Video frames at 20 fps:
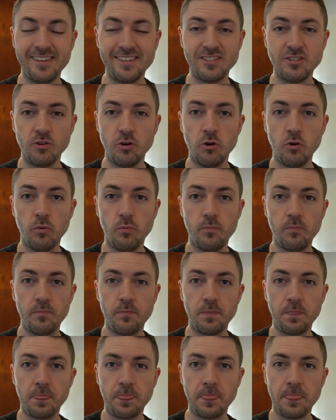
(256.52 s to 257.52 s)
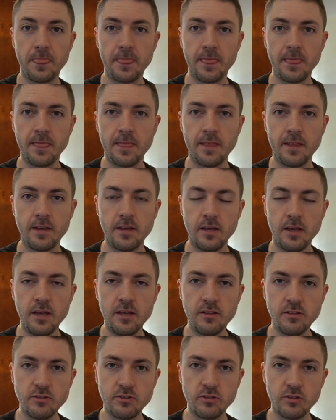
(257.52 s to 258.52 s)
So,
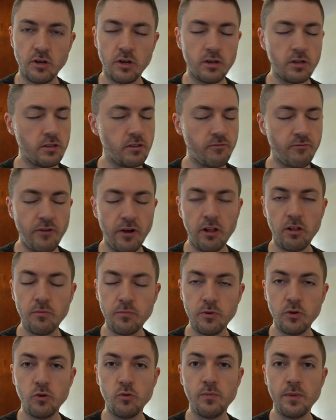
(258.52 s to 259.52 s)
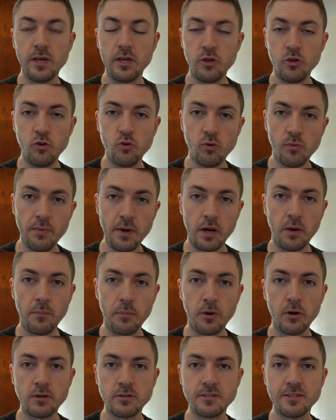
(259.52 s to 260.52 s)
it's going to develop you, make you a better
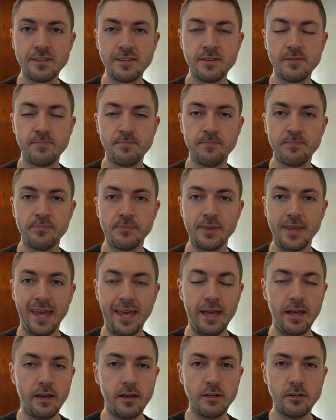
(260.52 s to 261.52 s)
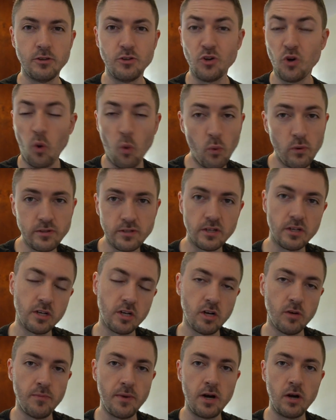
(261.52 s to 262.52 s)
person, and you're always going to
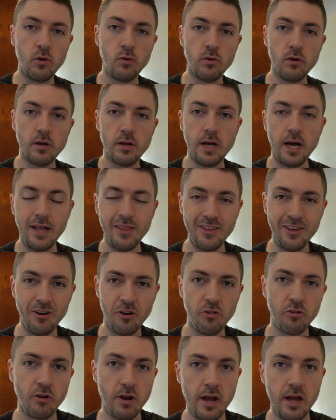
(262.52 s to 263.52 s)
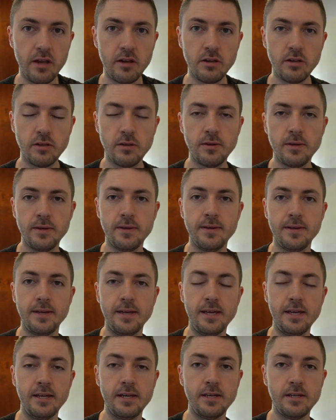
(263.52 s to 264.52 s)
come out on the other end
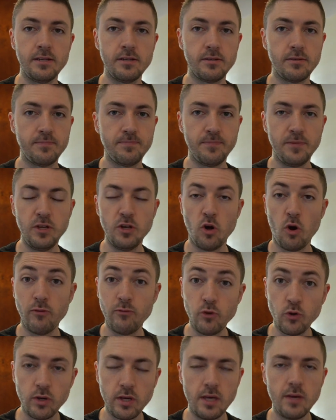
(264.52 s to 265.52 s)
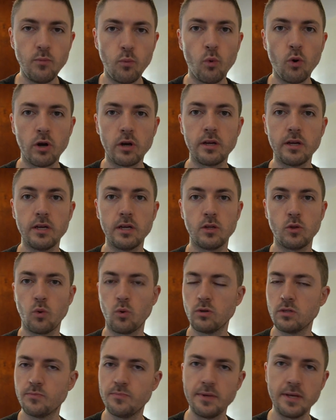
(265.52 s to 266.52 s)
and, you know, if you keep working
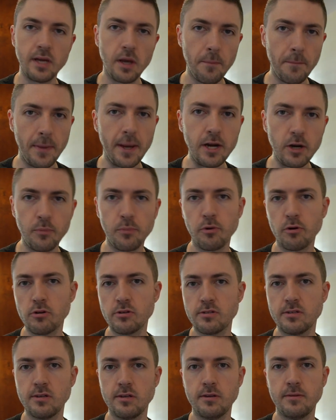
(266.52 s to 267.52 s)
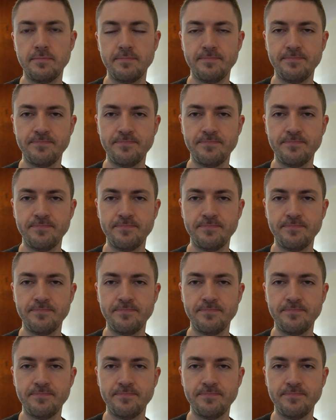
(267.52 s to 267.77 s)
towards being a better person,